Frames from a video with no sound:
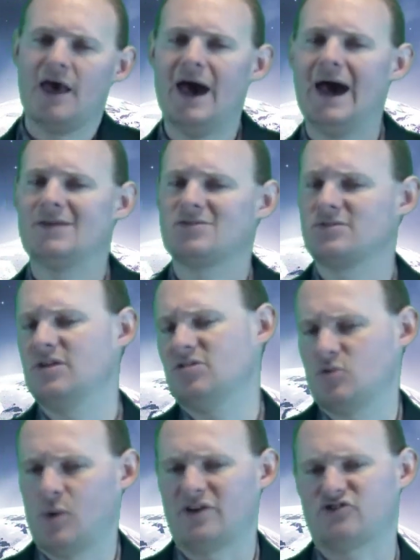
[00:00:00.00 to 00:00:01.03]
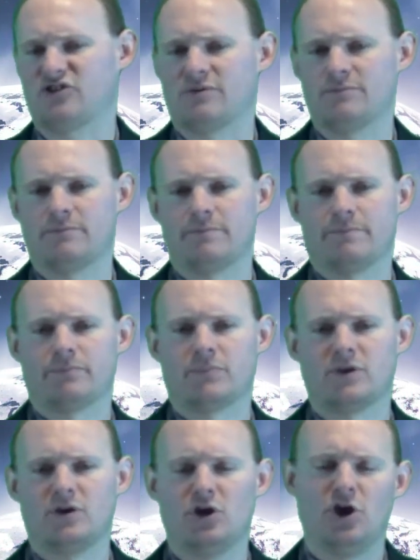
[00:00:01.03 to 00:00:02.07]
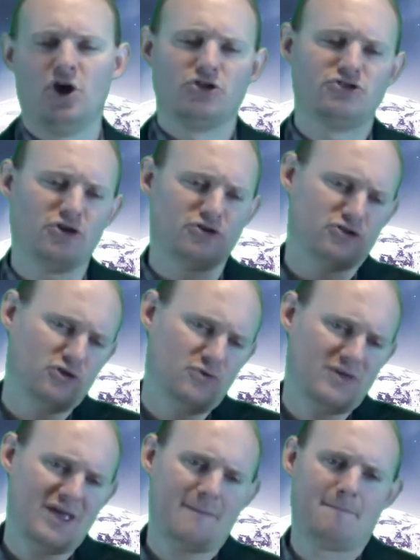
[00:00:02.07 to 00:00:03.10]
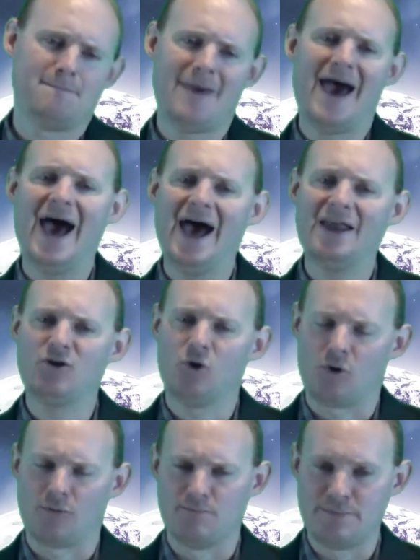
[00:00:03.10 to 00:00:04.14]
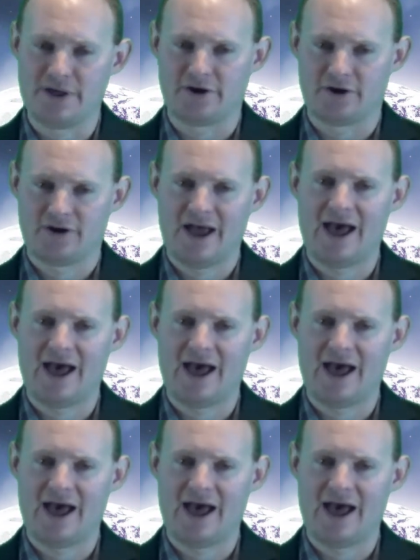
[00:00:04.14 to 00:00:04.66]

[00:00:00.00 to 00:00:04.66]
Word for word: Ask this question. Do you get mad or bitter